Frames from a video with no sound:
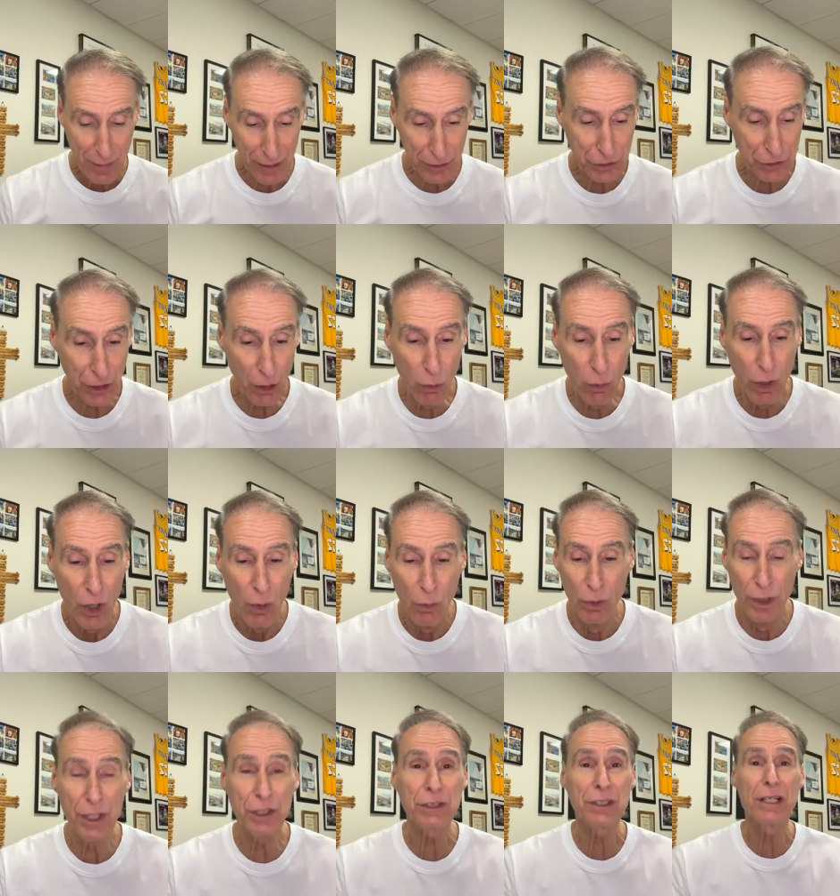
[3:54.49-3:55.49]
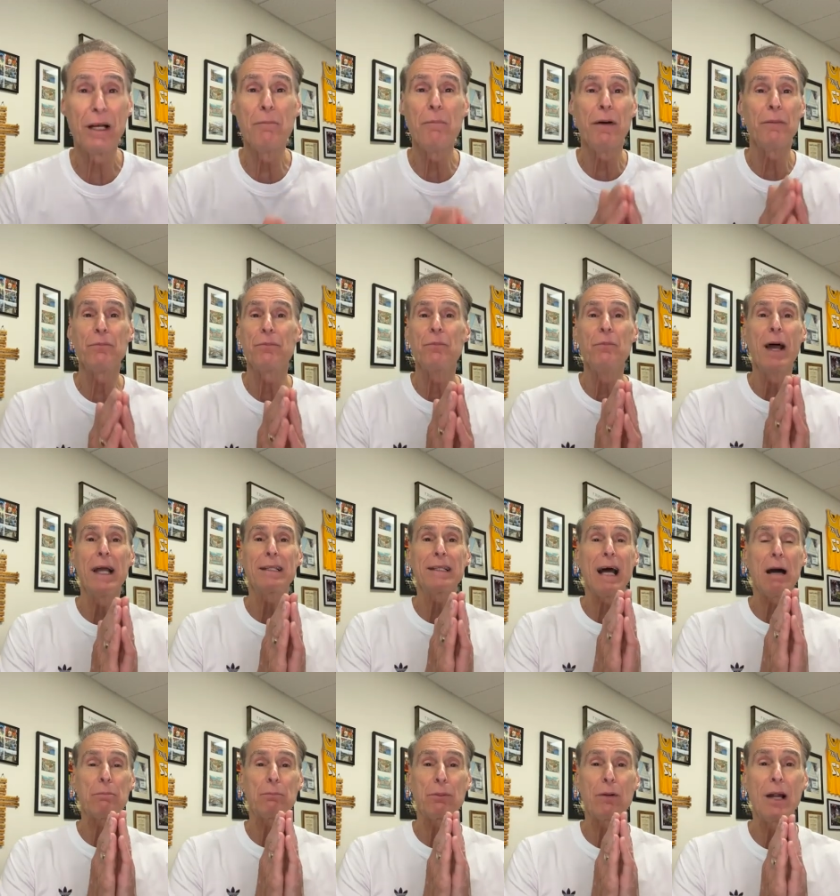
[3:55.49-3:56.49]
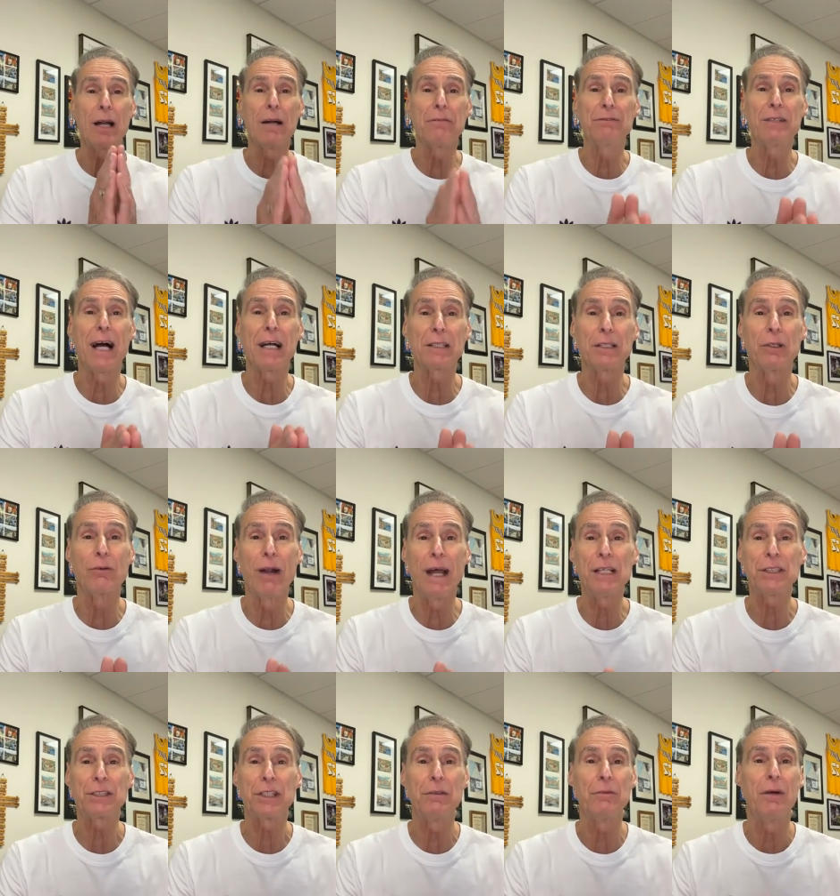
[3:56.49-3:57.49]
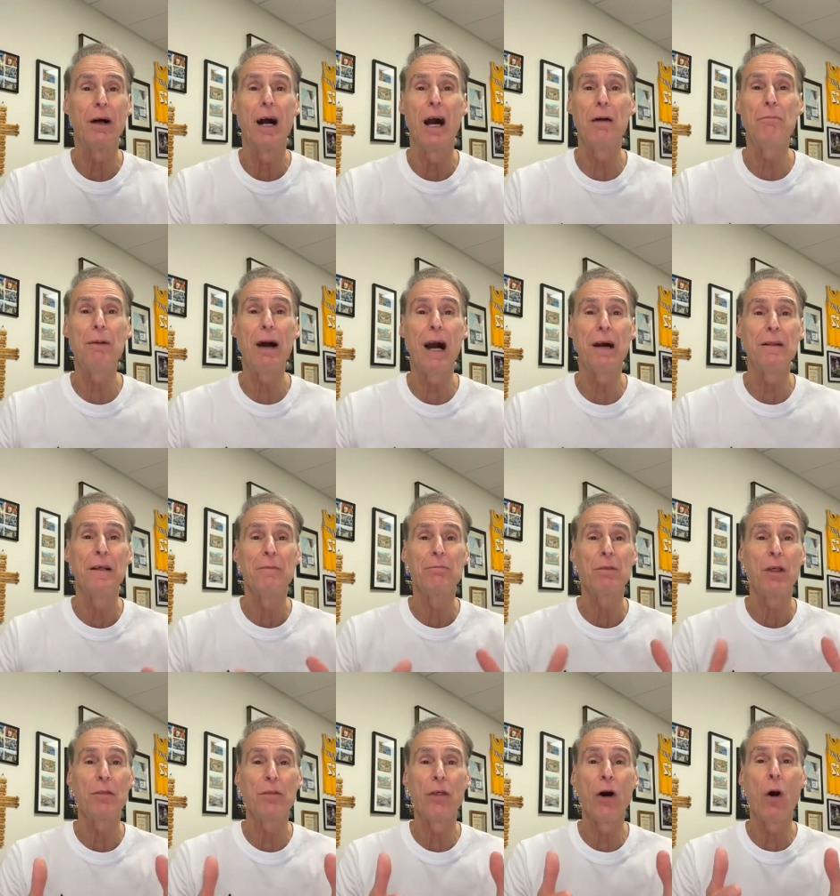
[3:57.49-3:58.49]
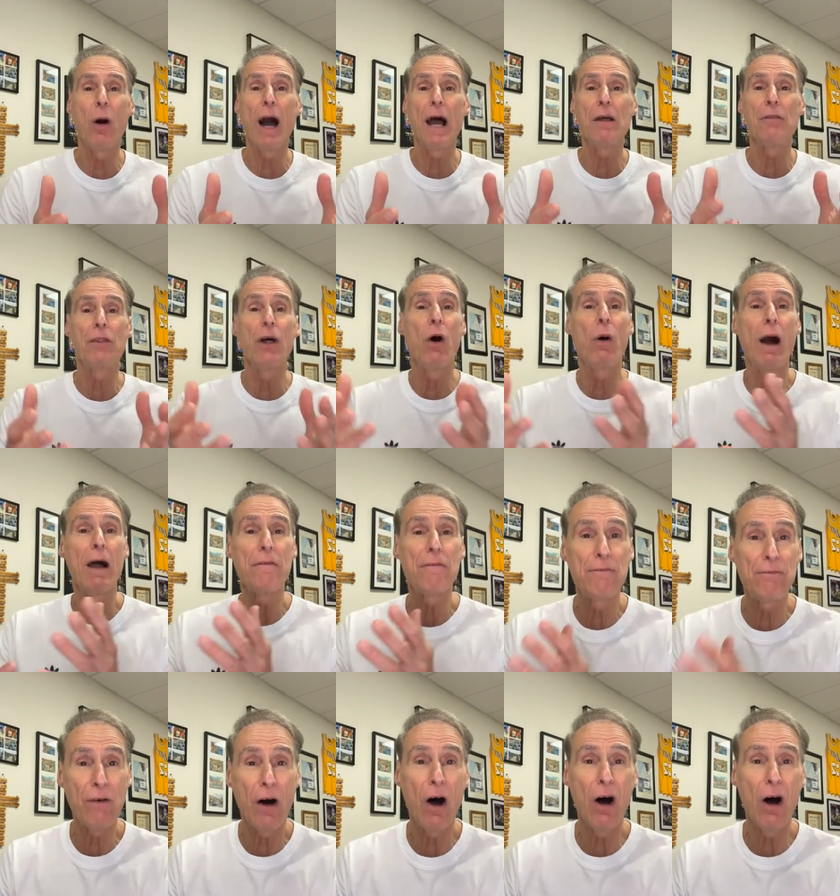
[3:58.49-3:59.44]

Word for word: And so we're just going to make that prayer of declaration about though I though I